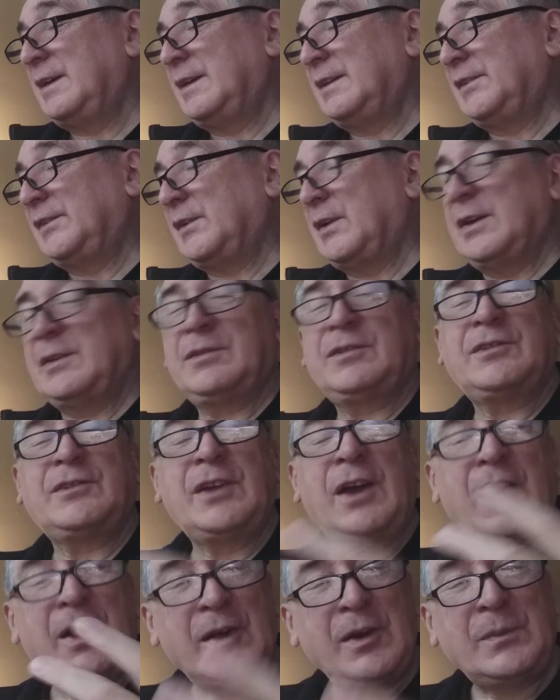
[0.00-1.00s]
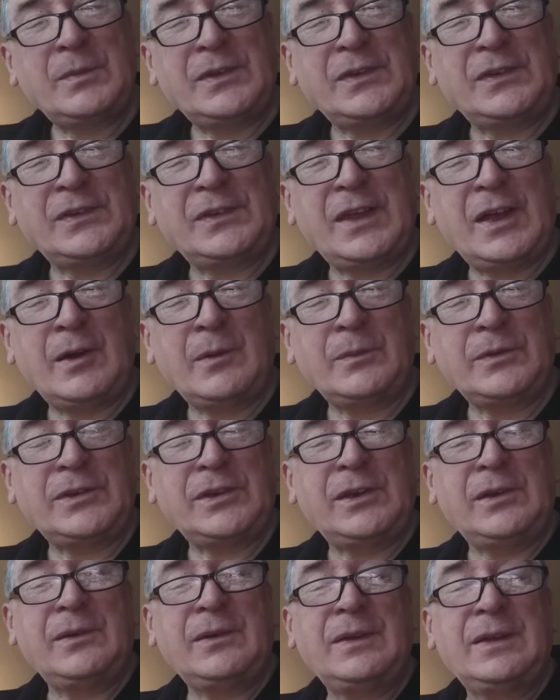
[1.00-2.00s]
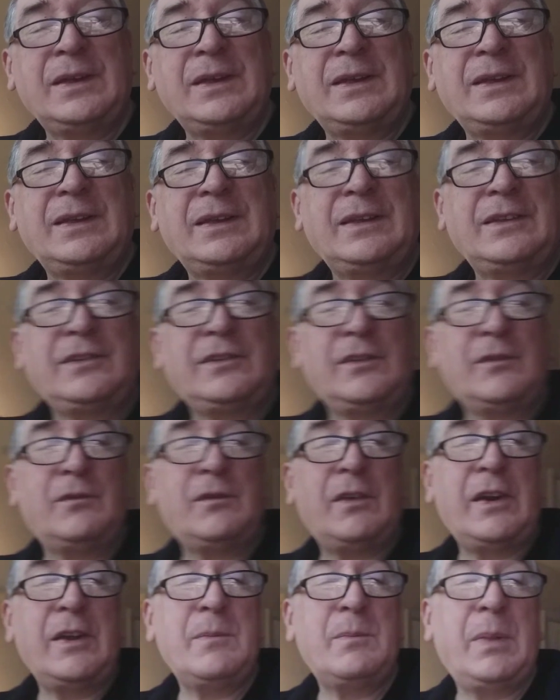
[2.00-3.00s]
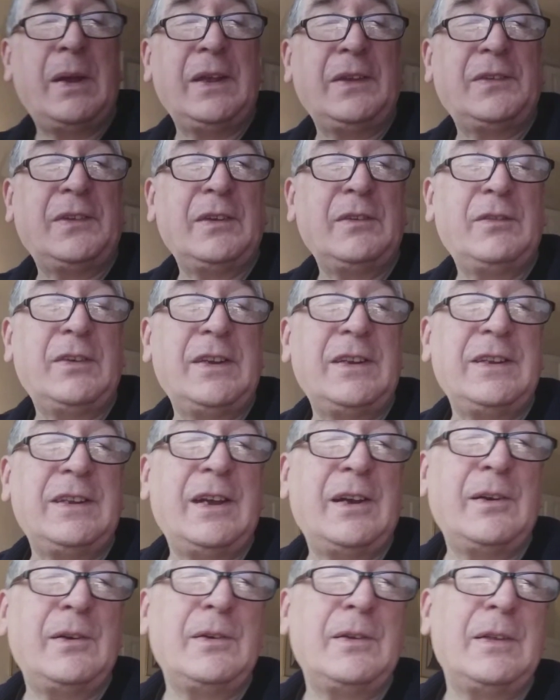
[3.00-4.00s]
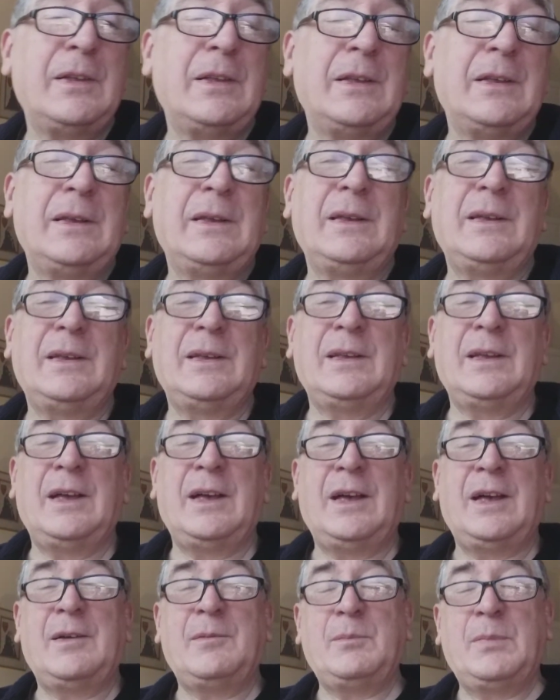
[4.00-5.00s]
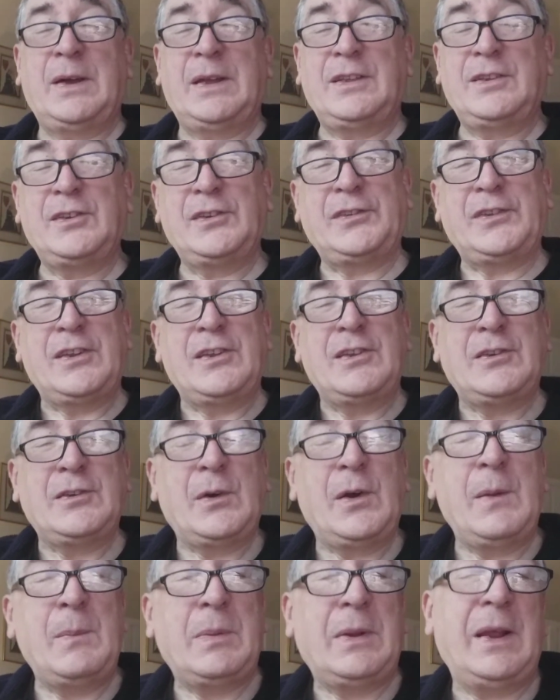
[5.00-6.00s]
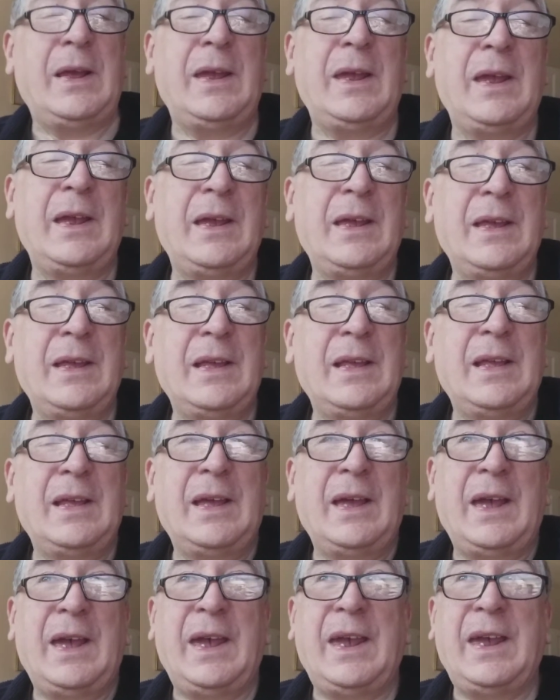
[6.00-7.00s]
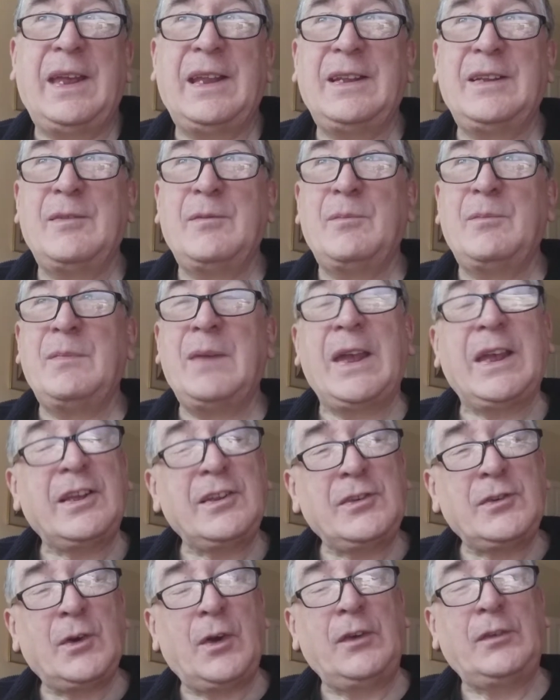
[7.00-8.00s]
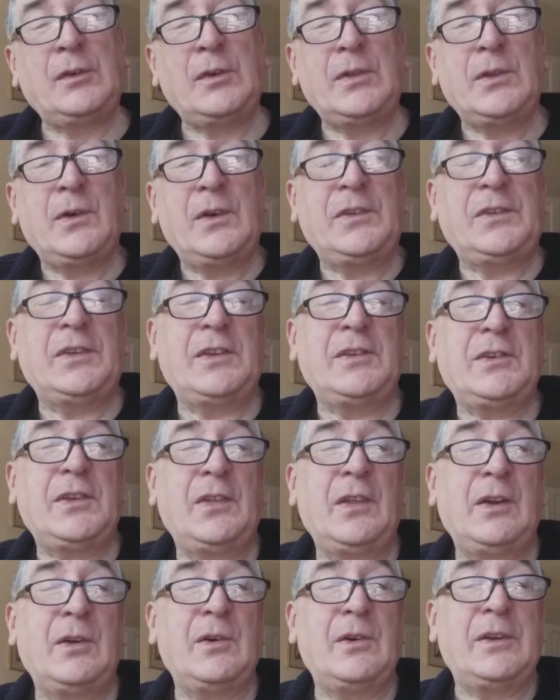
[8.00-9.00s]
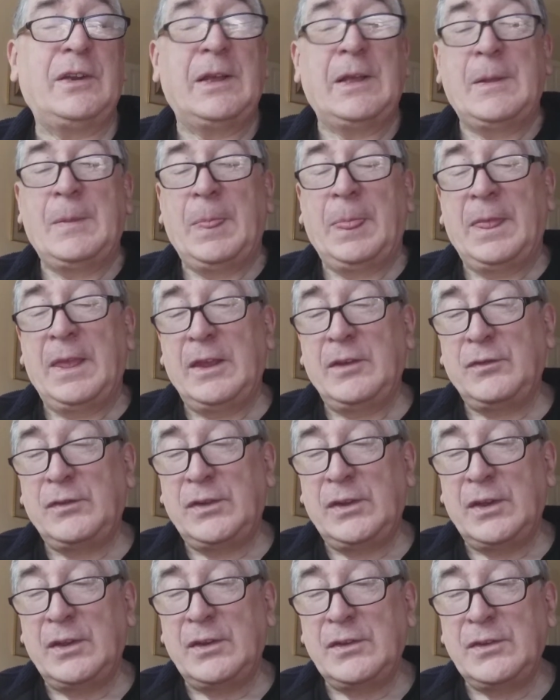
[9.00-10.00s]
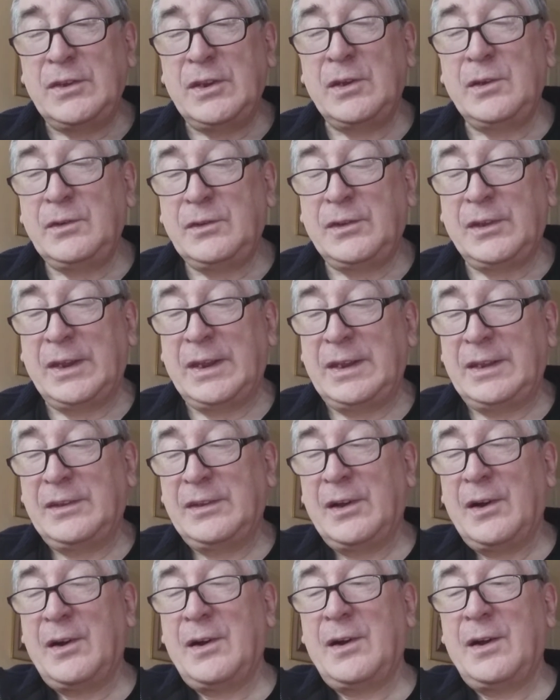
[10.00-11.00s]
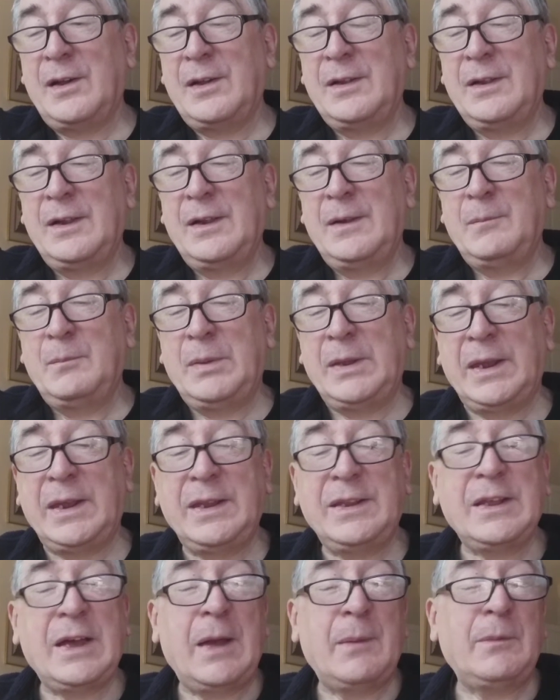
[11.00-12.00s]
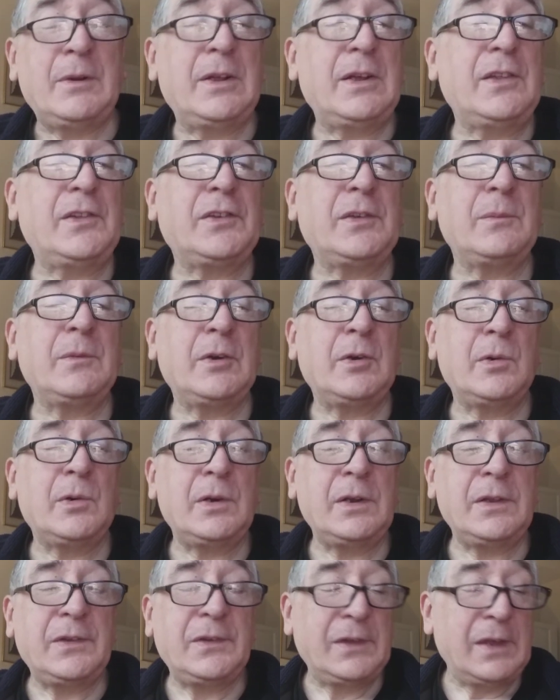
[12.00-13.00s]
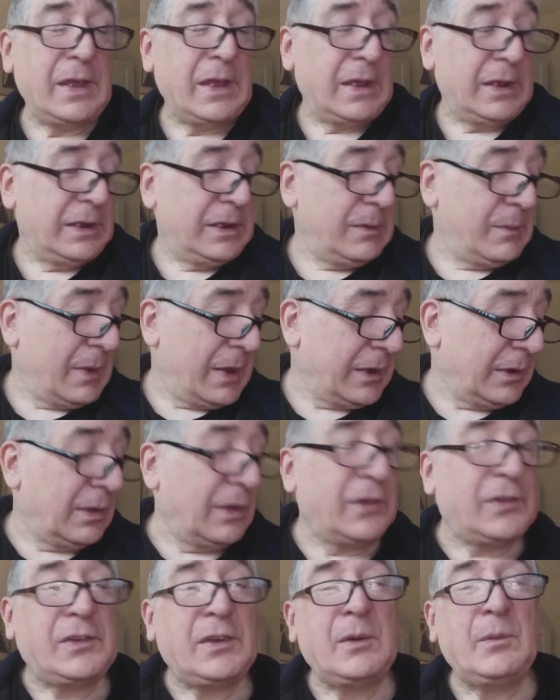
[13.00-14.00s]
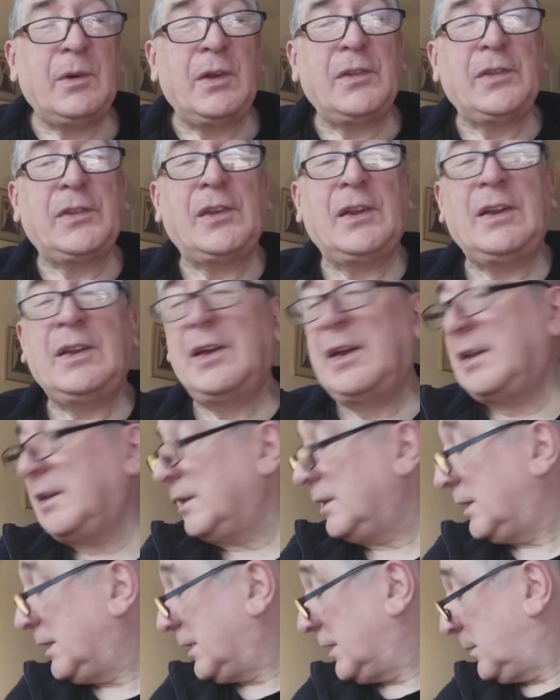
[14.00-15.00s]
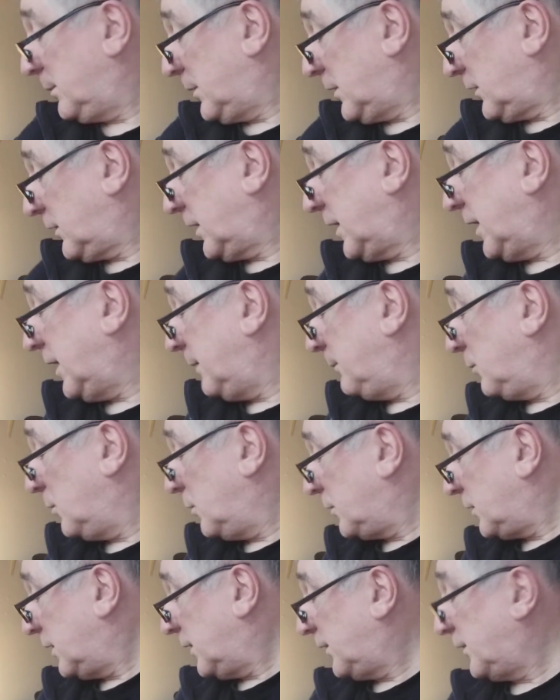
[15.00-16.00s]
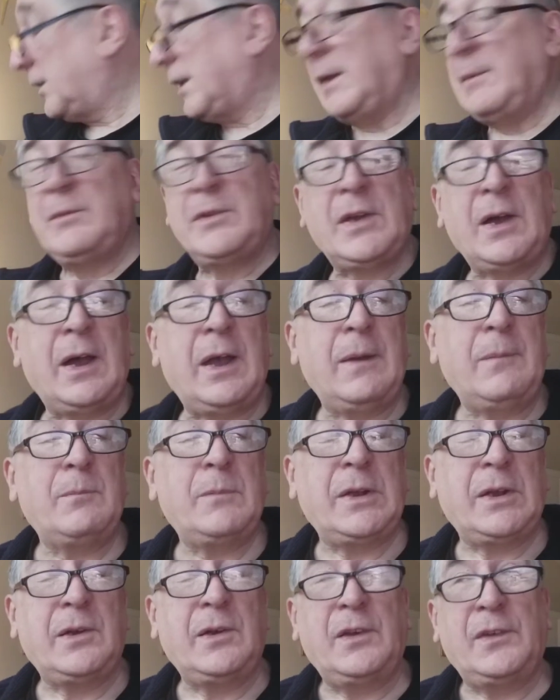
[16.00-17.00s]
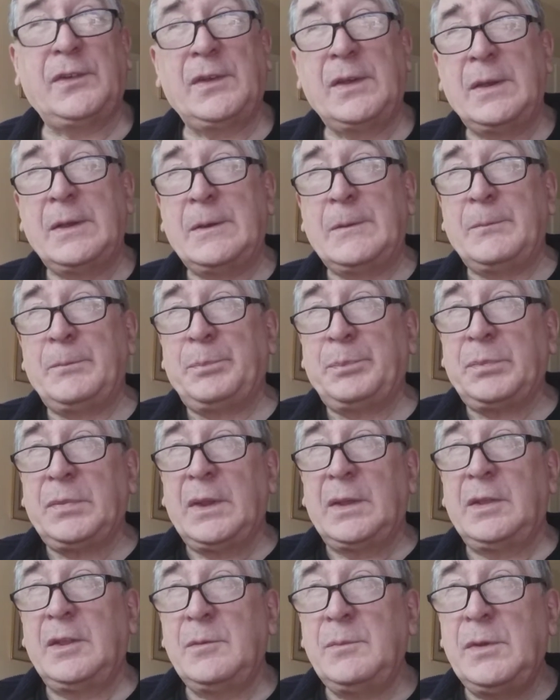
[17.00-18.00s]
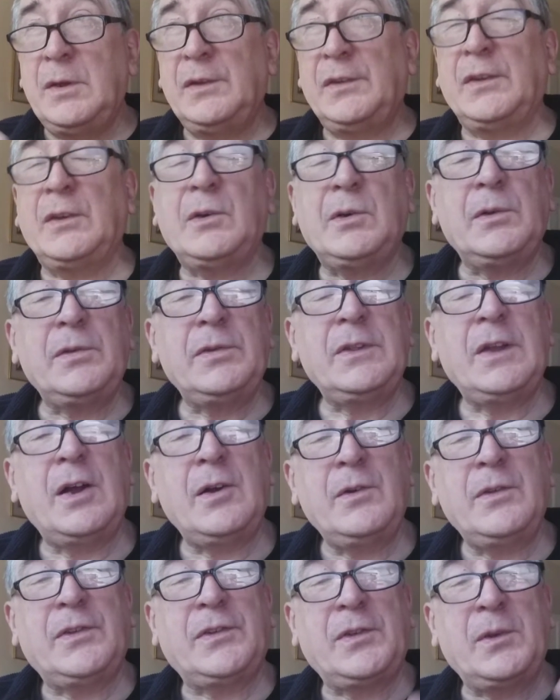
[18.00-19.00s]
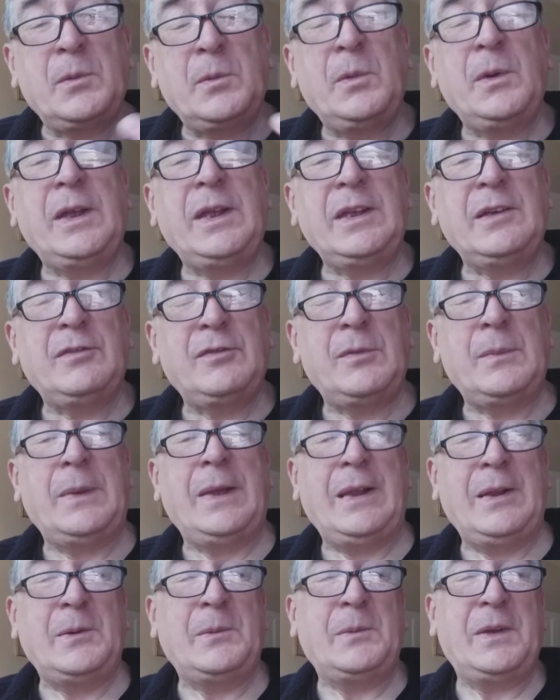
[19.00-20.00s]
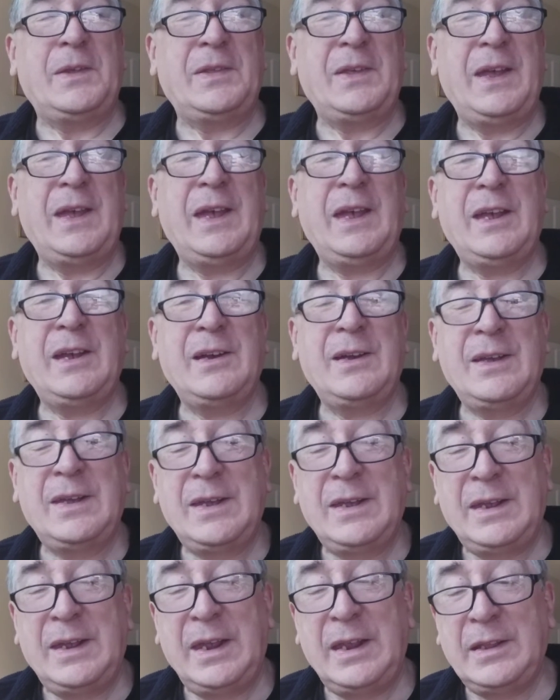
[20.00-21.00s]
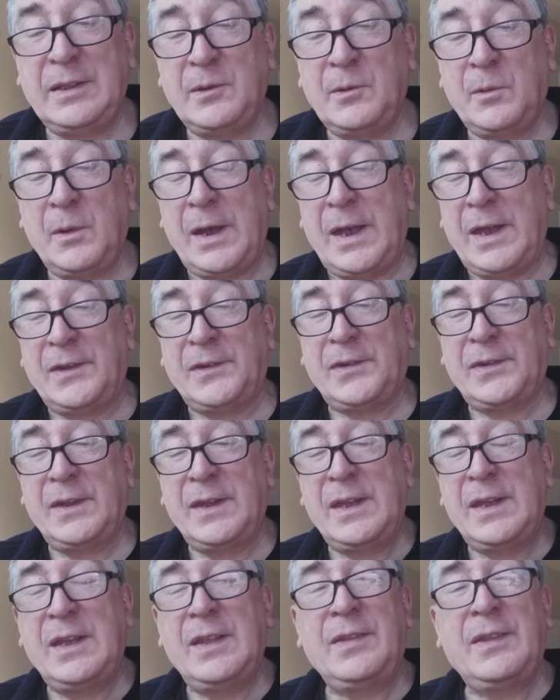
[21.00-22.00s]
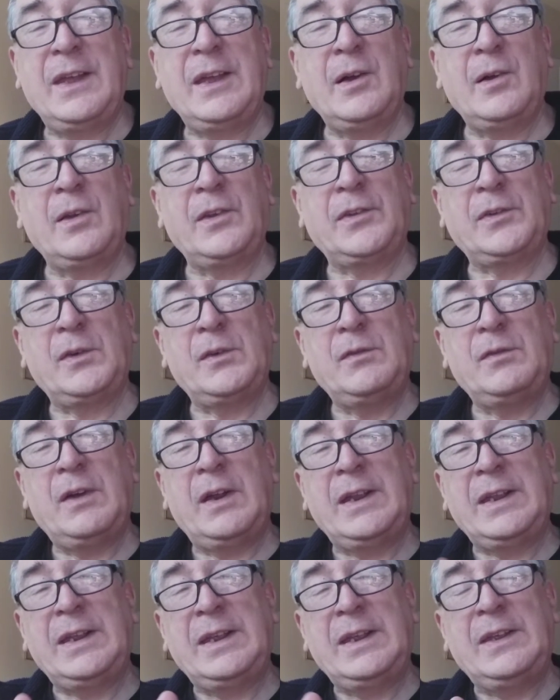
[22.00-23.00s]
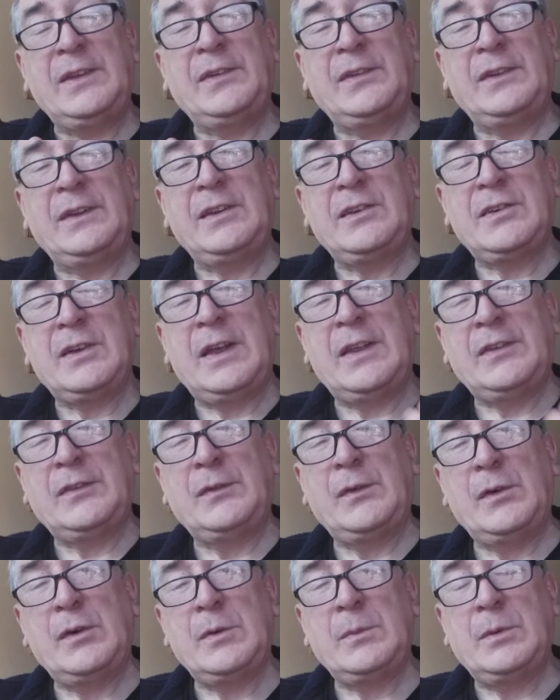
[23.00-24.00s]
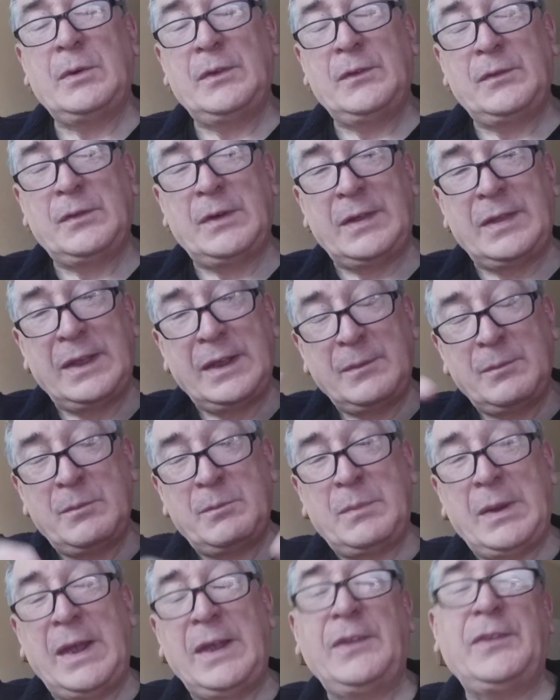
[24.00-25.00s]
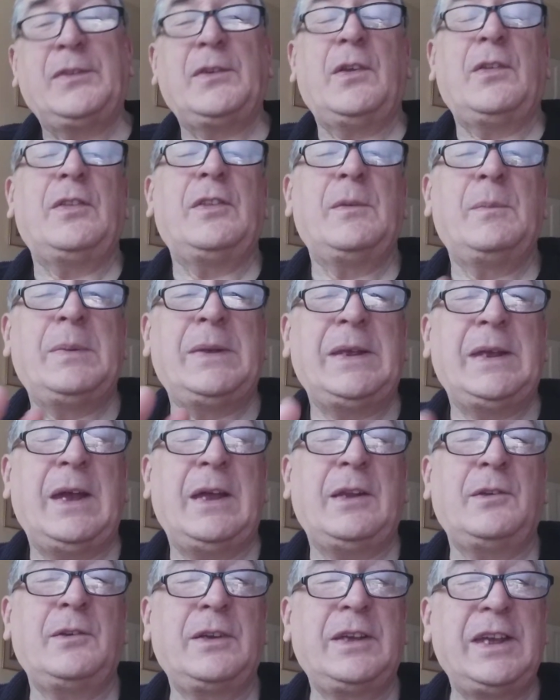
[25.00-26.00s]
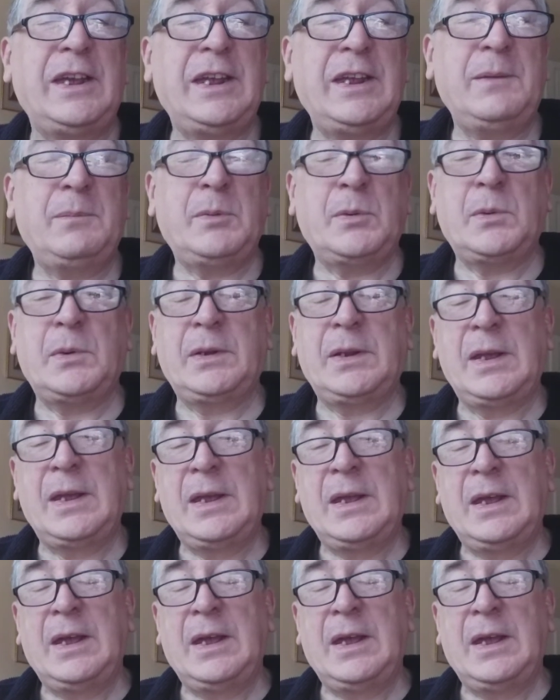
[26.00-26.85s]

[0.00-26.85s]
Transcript: So I hope this has helped you. It's a very basic video, but just enjoy playing and make a joyful noise unto the Lord. If you're new to guitar, pick it up, learn some chords. You might also want to learn a little bit of keyboard at the same time, because the musical notes that we are familiar with here in the West, they're also very easily transferable. In fact, they're based on the piano keyboard.